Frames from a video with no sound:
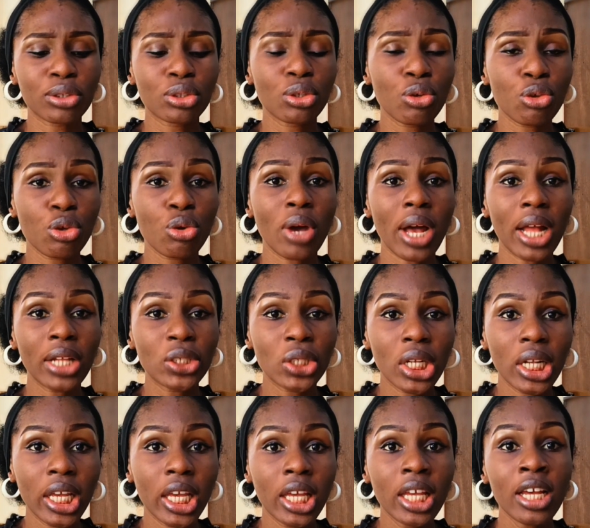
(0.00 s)
So you
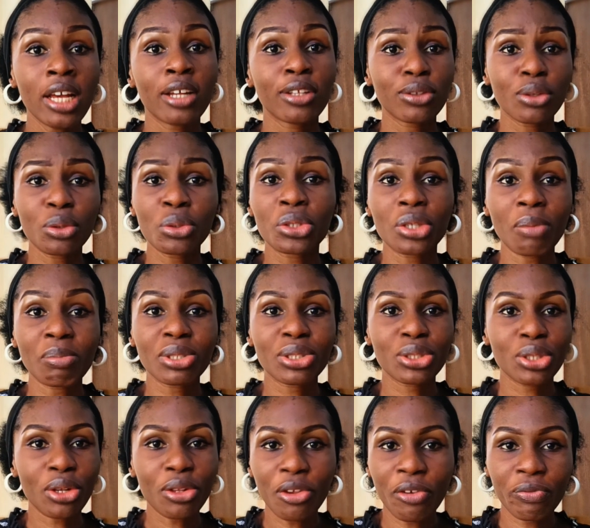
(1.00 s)
actually do some
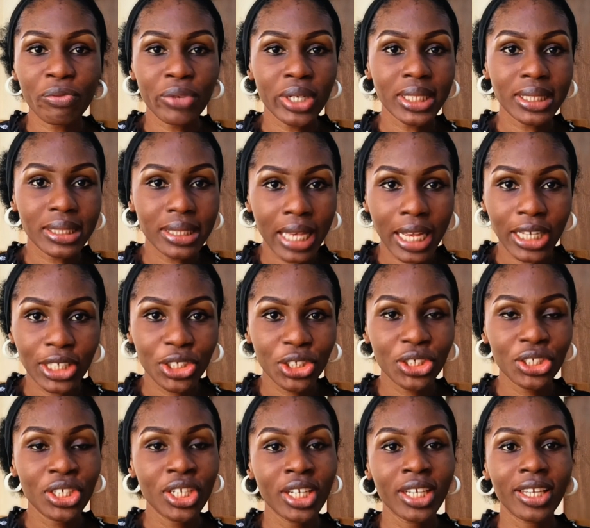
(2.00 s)
sort of
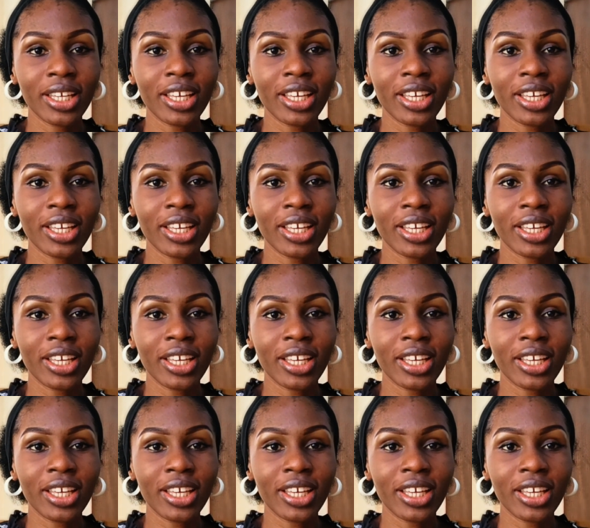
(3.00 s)
research,